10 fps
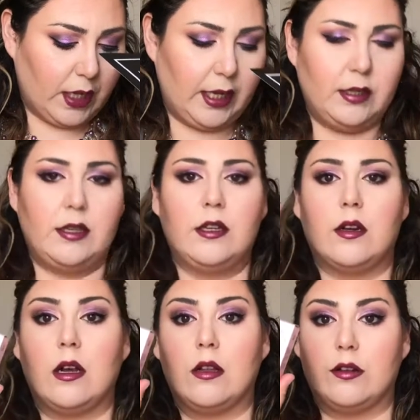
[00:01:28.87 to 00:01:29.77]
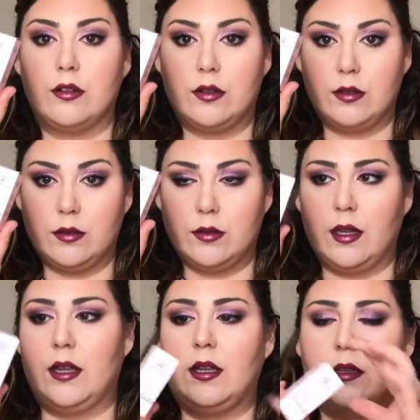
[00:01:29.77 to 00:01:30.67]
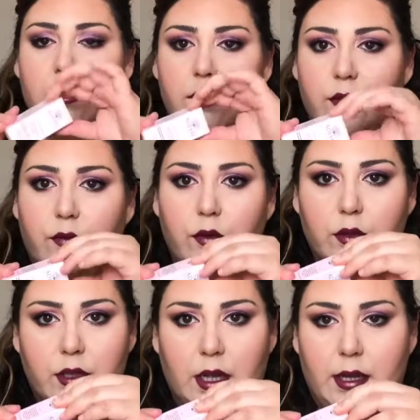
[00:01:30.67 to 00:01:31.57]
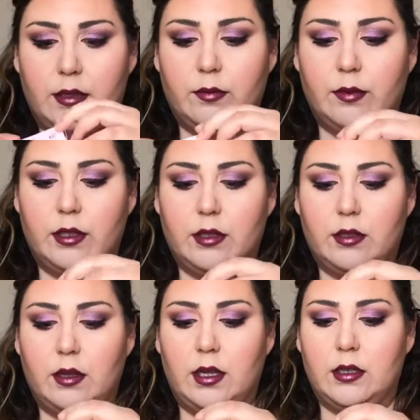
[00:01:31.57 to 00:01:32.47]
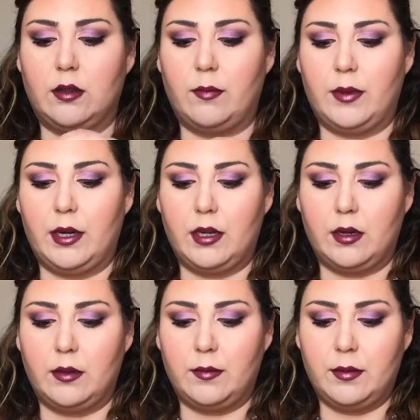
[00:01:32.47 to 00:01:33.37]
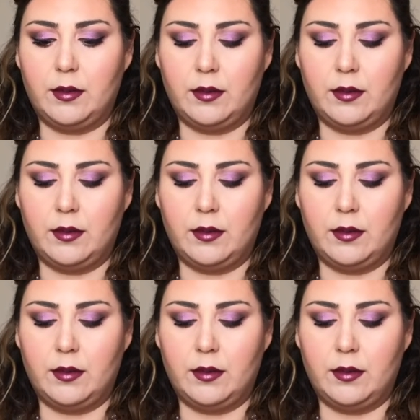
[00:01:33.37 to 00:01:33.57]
$18, and this is a full-size one. So let's open it up.